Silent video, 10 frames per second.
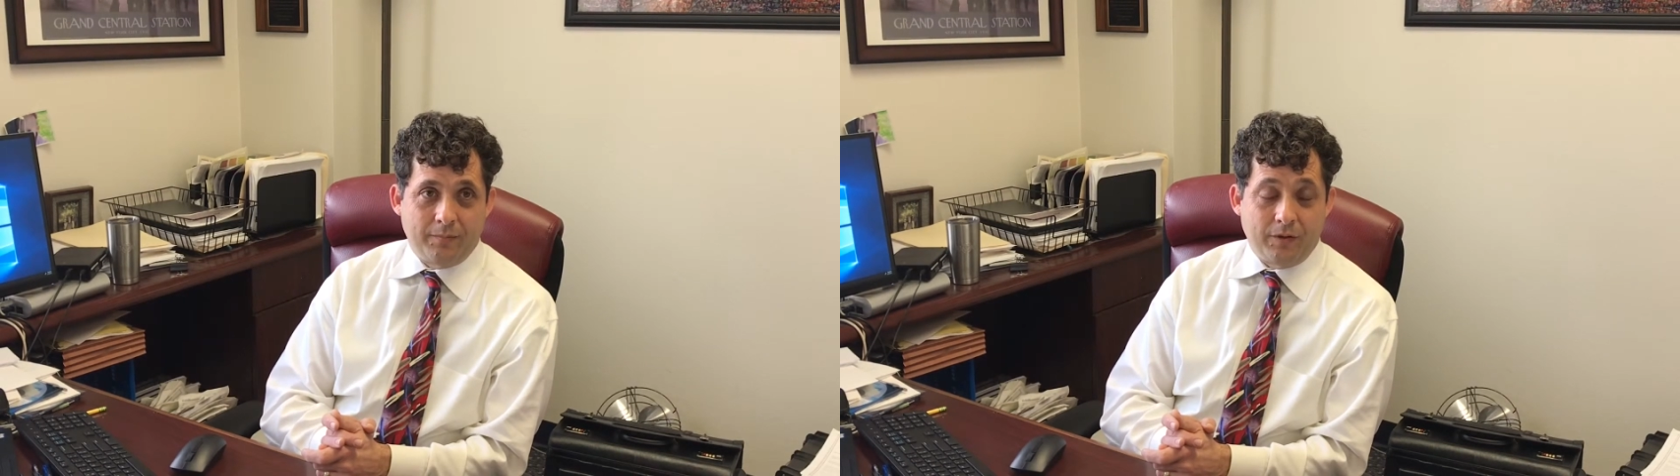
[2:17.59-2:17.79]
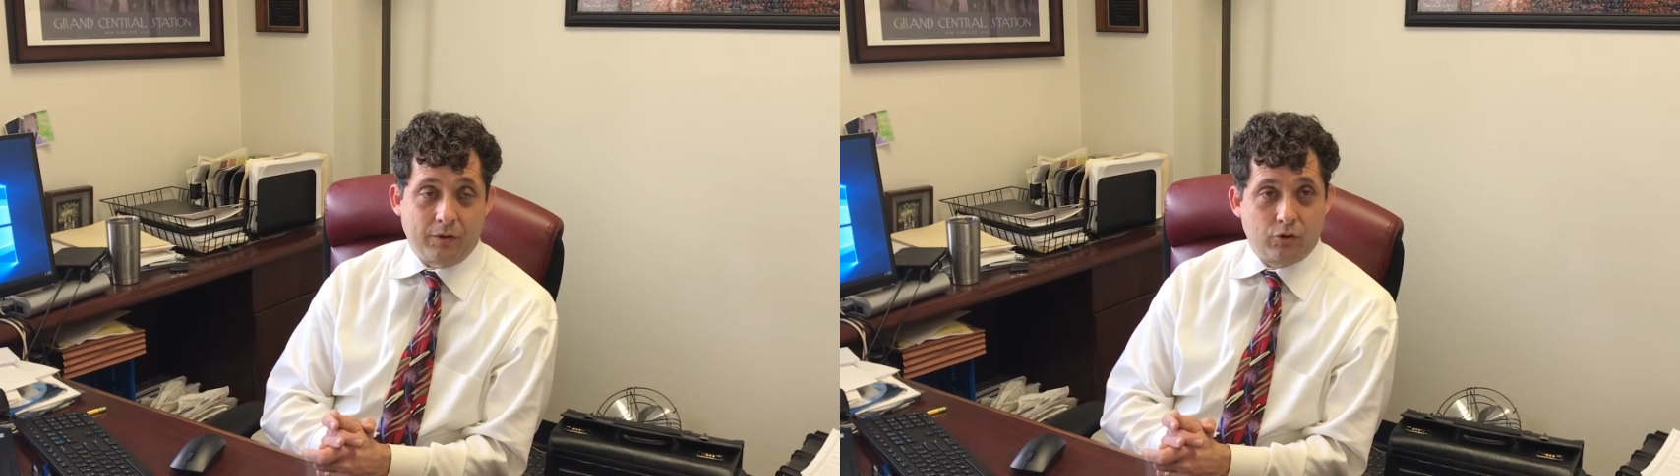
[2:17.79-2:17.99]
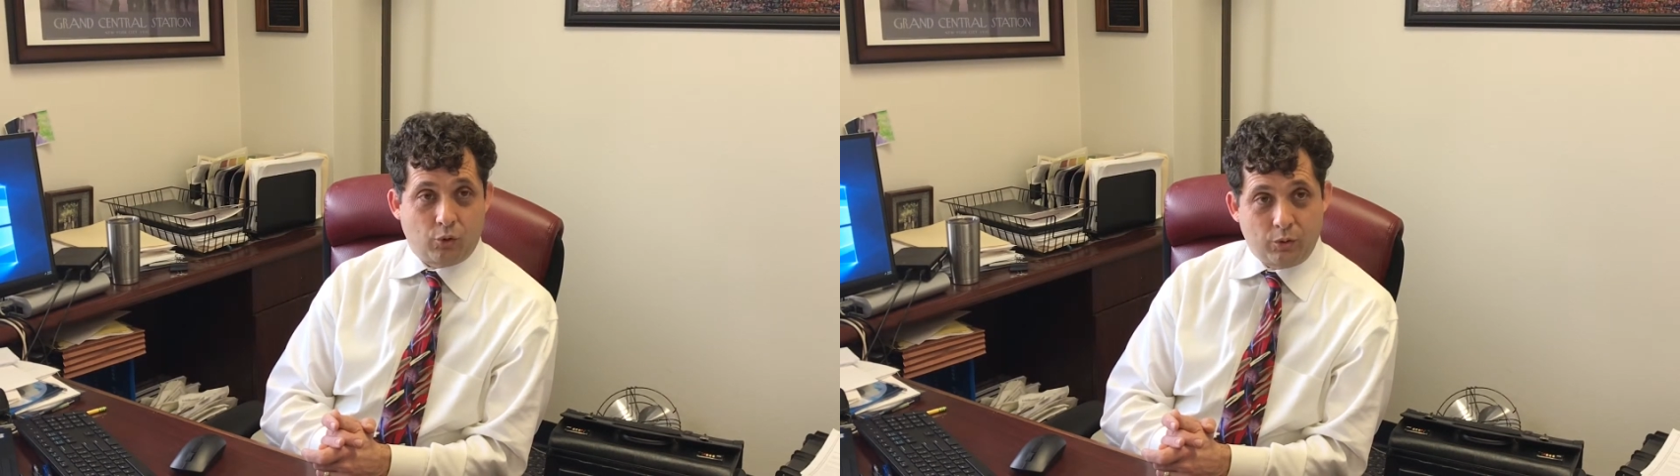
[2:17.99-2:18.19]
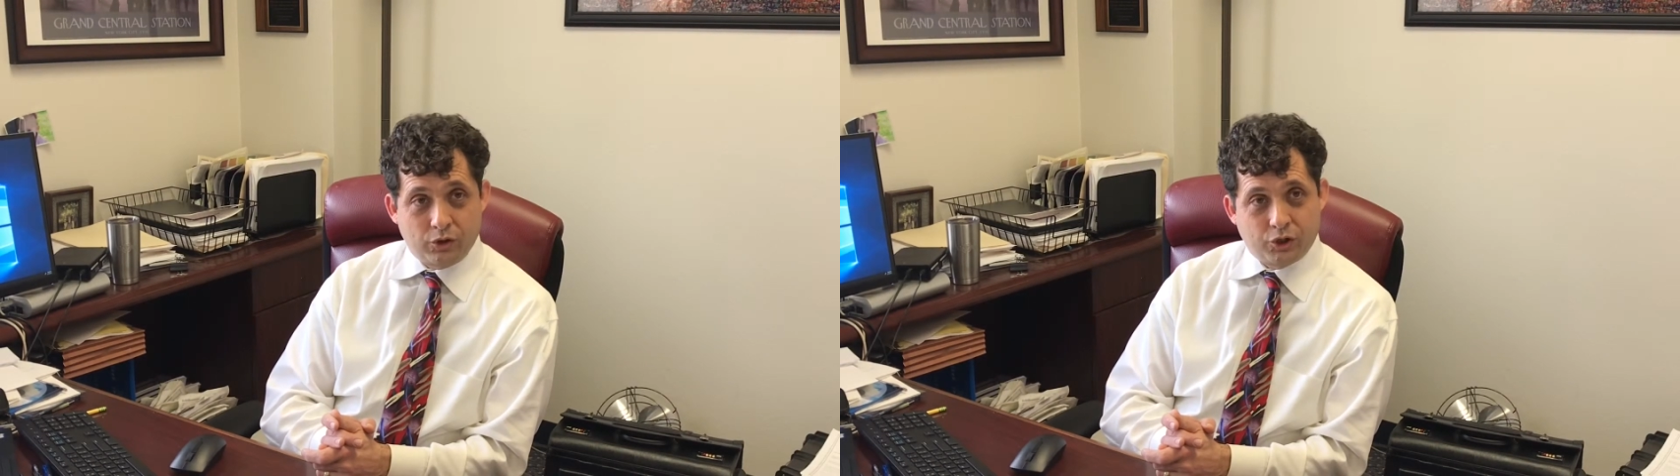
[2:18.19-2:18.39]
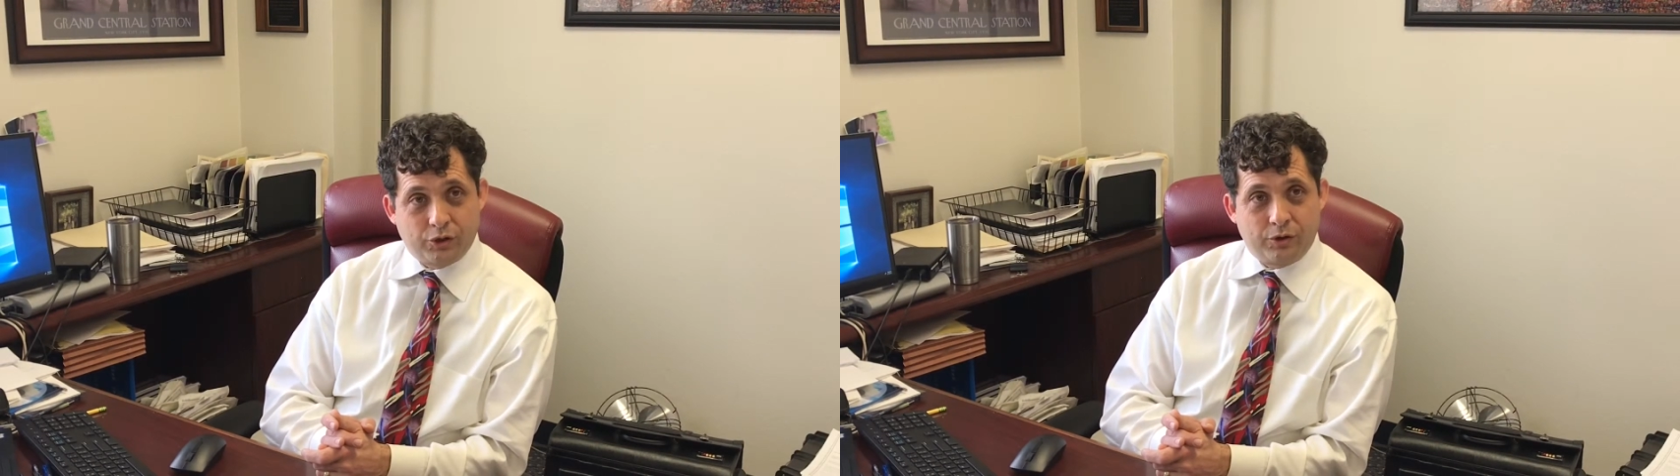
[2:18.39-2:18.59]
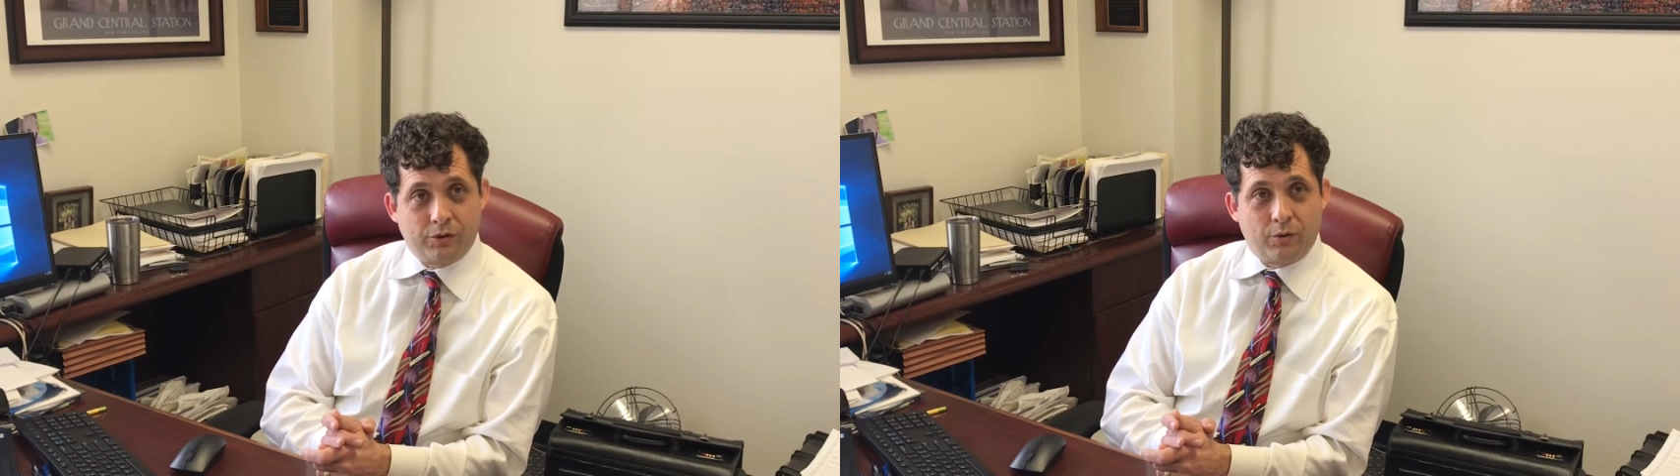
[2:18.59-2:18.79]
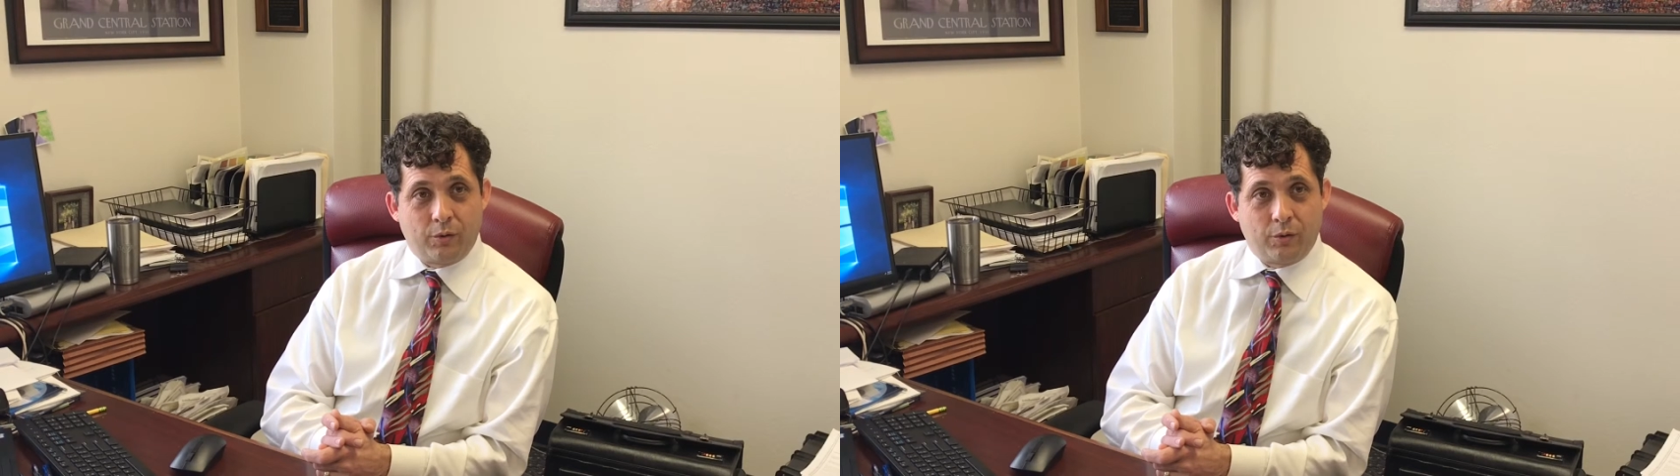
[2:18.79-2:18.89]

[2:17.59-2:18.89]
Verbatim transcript: either torture